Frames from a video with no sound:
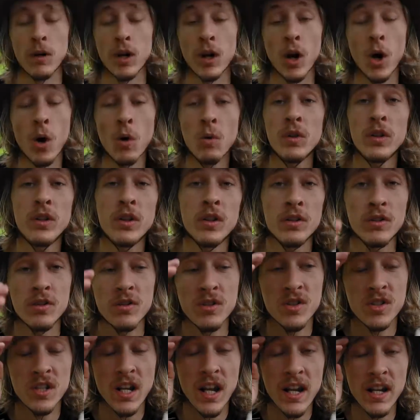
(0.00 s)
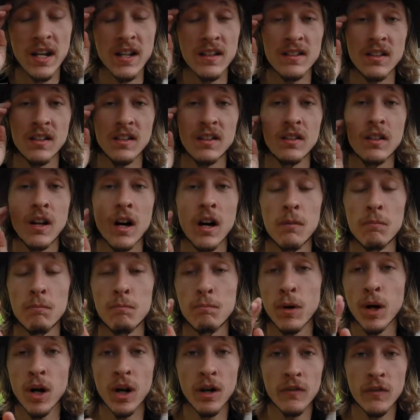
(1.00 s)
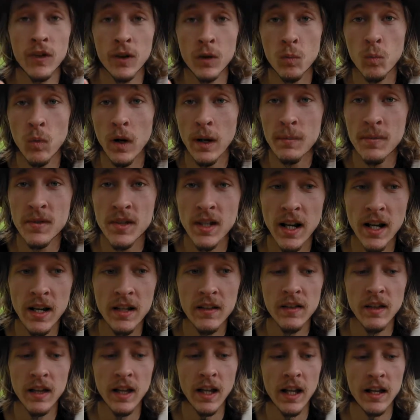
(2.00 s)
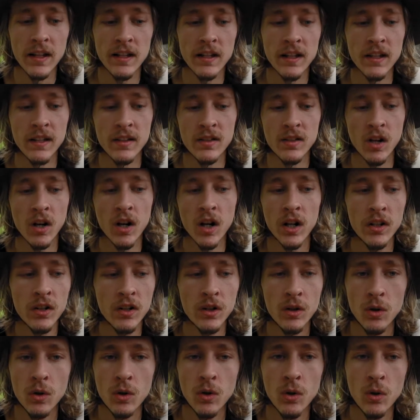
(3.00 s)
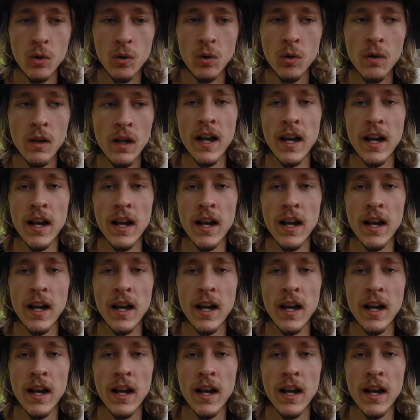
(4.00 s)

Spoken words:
But only in your state is a perfect website that is on Google.